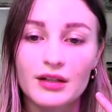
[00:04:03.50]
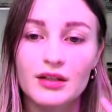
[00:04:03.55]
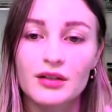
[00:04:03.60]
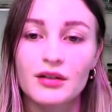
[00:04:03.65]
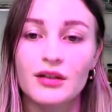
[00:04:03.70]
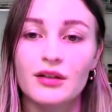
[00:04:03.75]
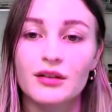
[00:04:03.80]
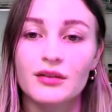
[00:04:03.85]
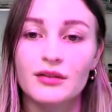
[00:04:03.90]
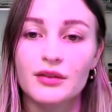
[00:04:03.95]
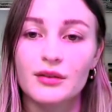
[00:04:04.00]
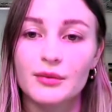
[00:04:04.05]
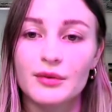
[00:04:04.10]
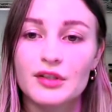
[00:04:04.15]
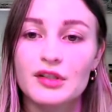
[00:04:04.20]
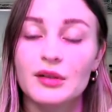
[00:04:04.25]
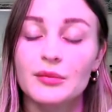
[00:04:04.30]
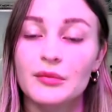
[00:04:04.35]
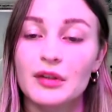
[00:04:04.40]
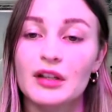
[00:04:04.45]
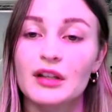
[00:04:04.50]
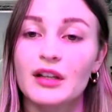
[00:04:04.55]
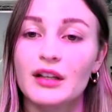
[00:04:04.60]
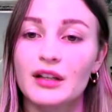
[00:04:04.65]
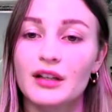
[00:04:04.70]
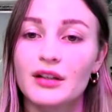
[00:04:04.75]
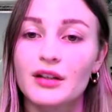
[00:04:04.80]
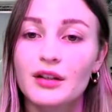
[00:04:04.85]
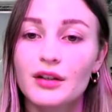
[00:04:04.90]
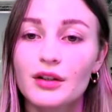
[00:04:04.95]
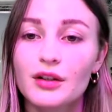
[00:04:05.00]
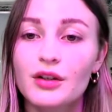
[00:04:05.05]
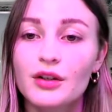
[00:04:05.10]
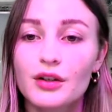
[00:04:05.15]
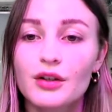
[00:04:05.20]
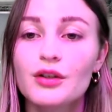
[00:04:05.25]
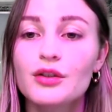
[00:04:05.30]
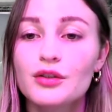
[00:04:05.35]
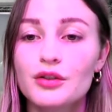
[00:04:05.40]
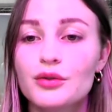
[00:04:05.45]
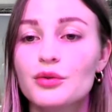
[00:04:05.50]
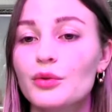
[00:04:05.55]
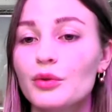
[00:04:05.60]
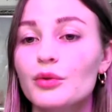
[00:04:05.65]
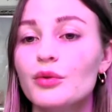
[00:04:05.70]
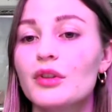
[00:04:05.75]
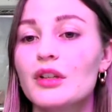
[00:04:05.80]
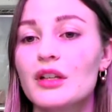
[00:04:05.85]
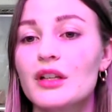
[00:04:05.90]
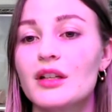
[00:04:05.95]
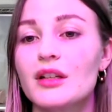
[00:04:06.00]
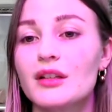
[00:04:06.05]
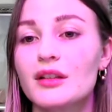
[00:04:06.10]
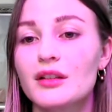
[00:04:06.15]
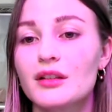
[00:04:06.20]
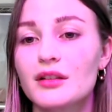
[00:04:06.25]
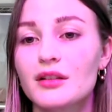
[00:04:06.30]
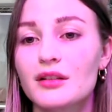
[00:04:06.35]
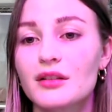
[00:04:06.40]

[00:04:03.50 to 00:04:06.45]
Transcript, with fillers: until there was something like truly